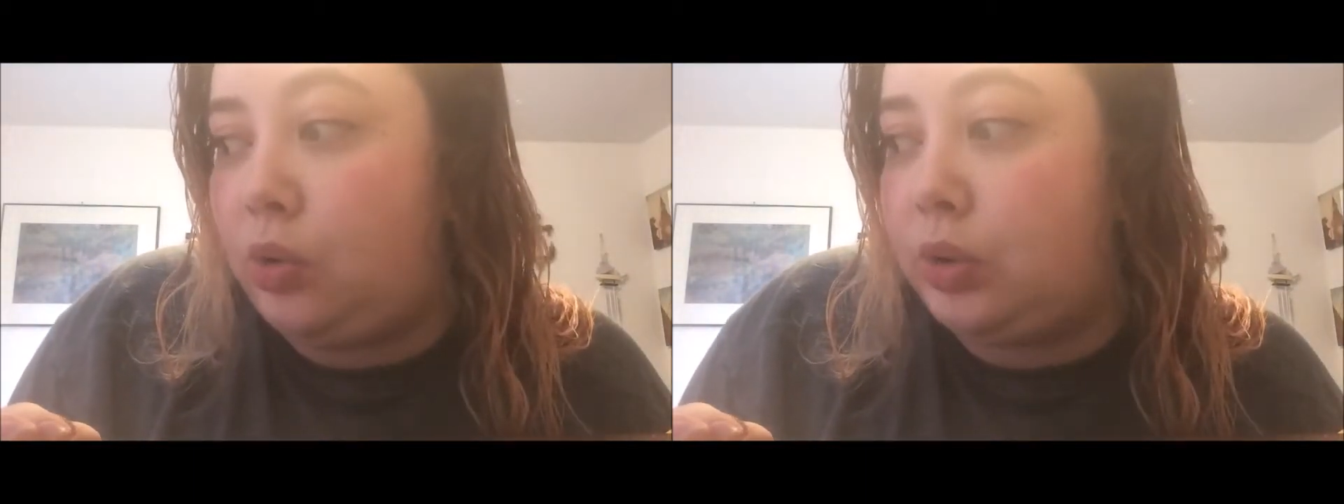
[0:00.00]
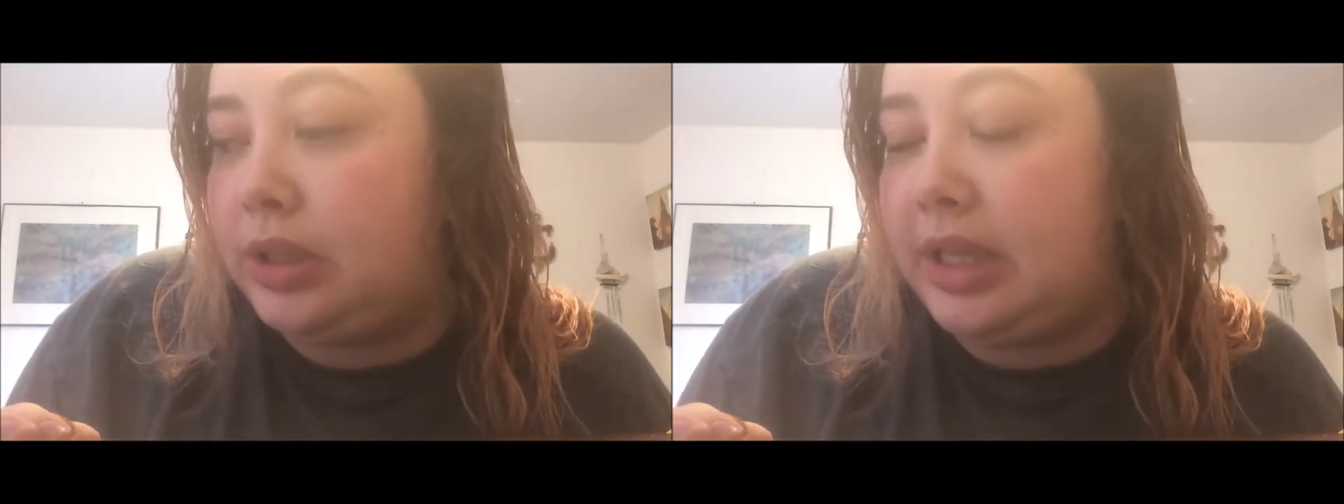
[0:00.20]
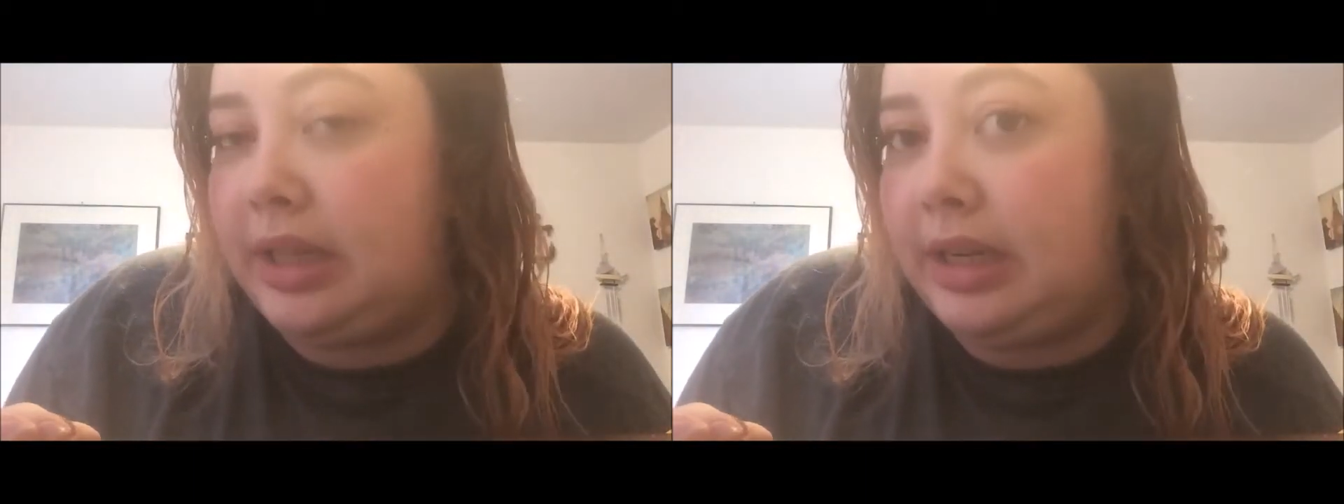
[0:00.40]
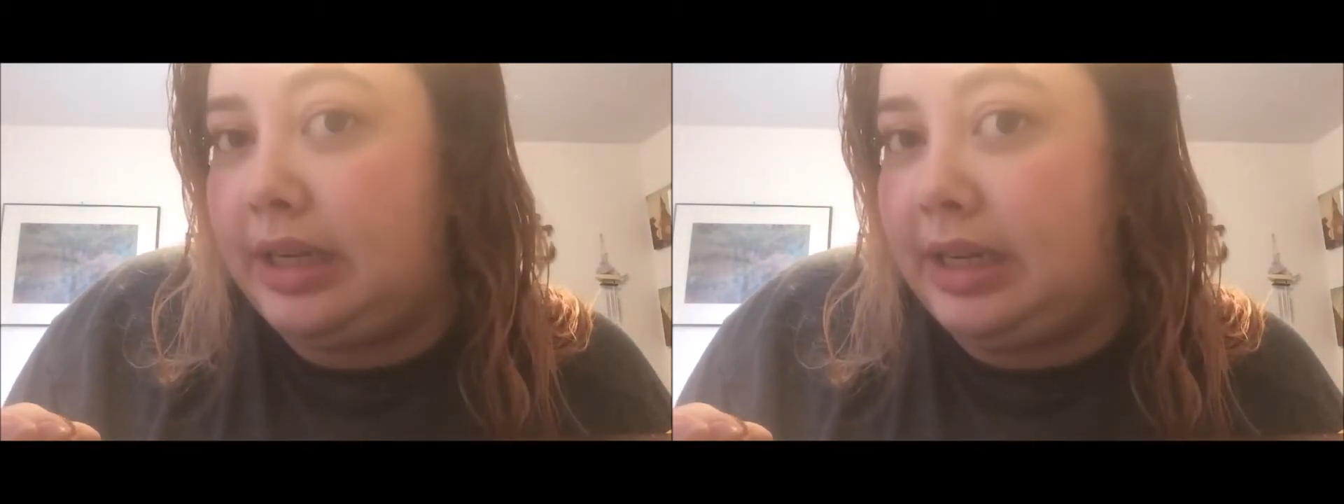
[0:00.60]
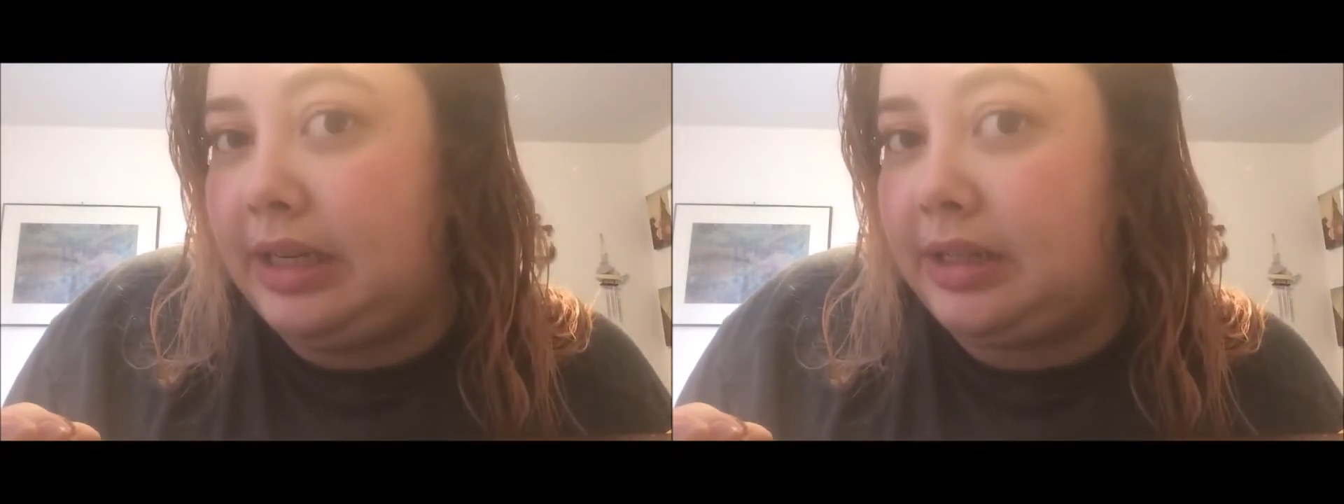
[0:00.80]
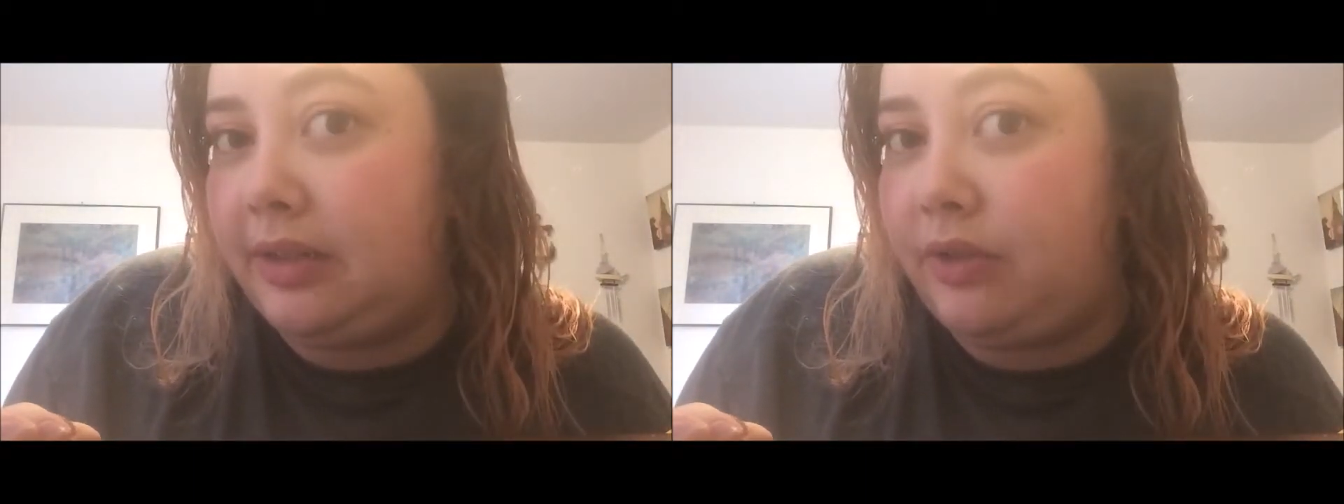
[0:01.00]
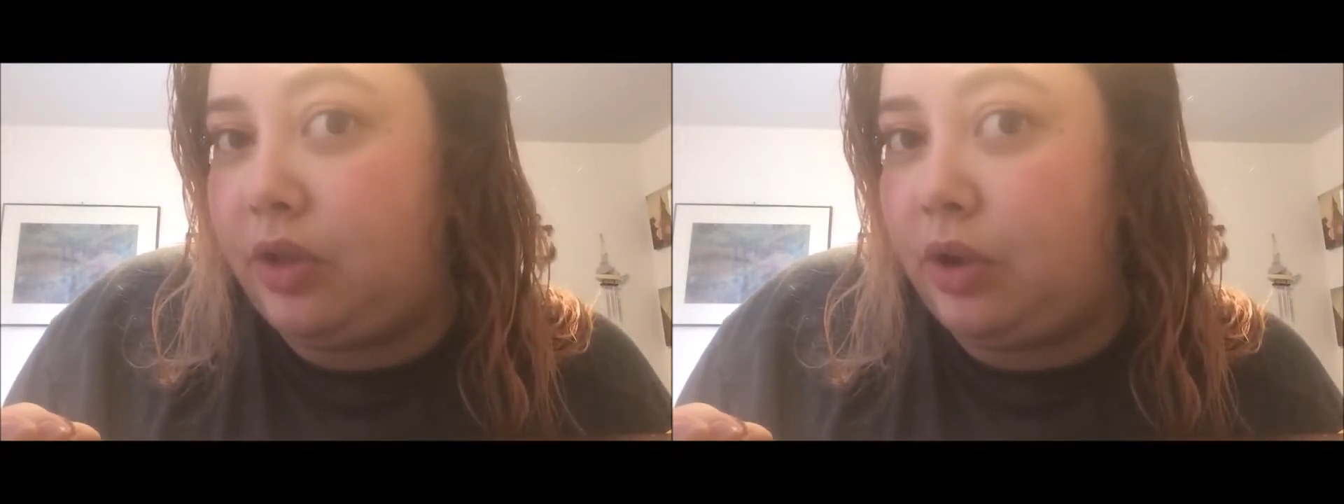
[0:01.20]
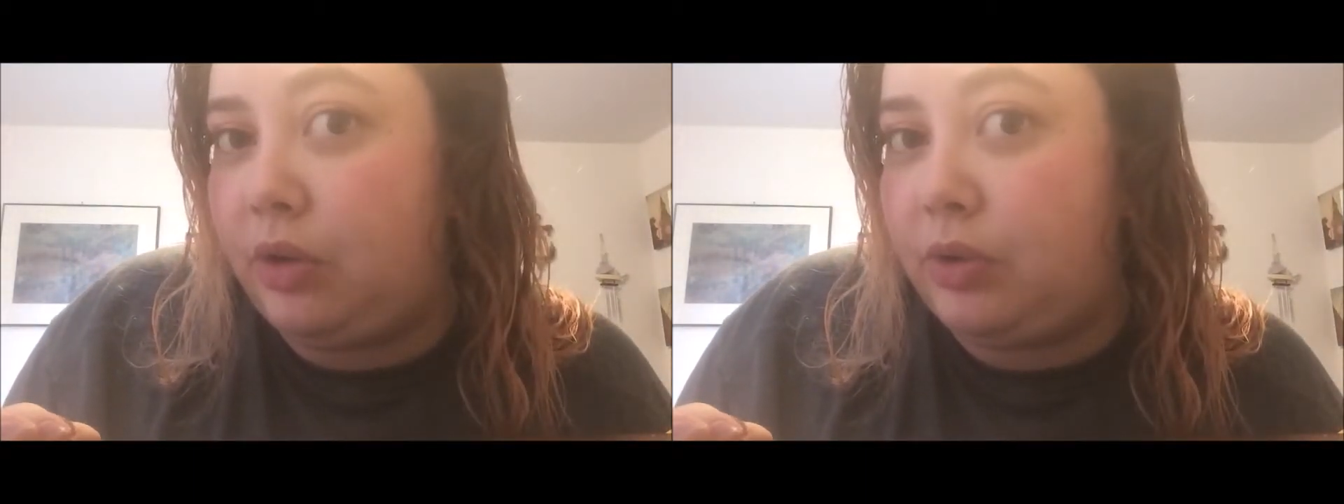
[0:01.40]
holes in the knees of
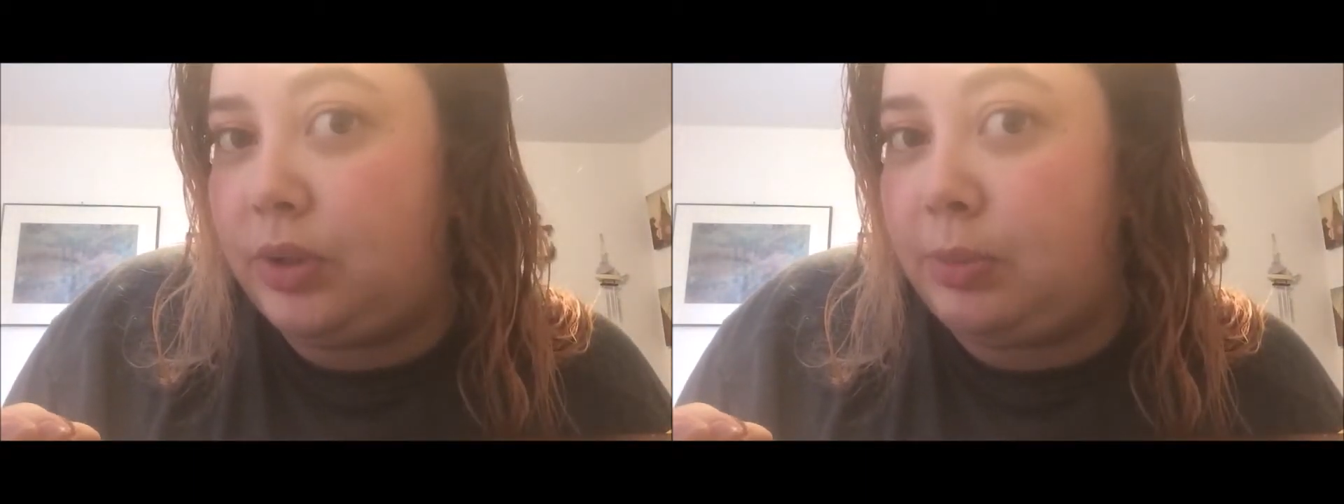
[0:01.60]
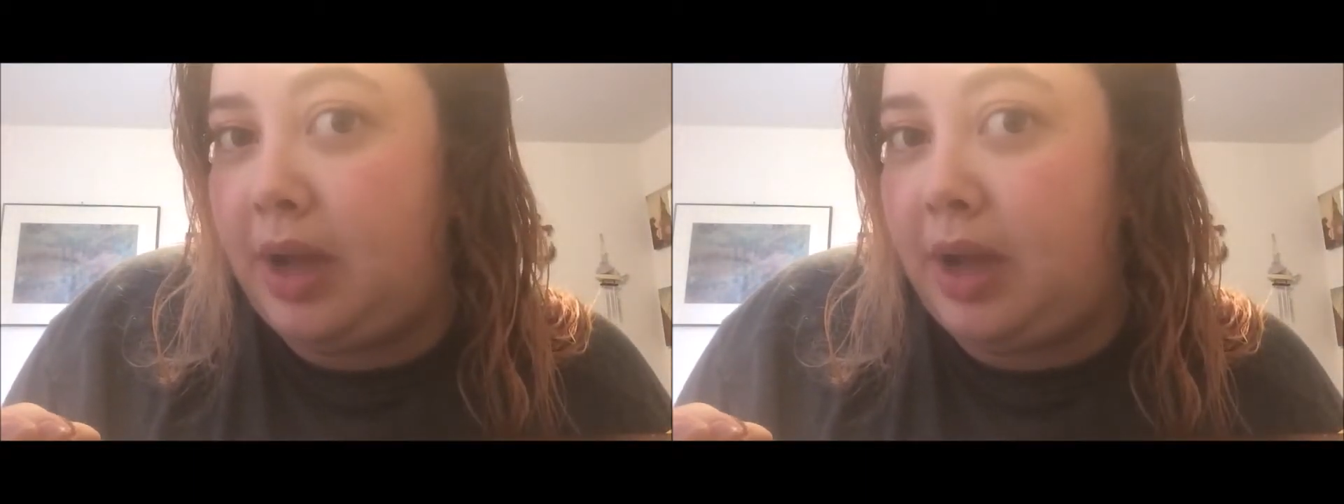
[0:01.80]
those,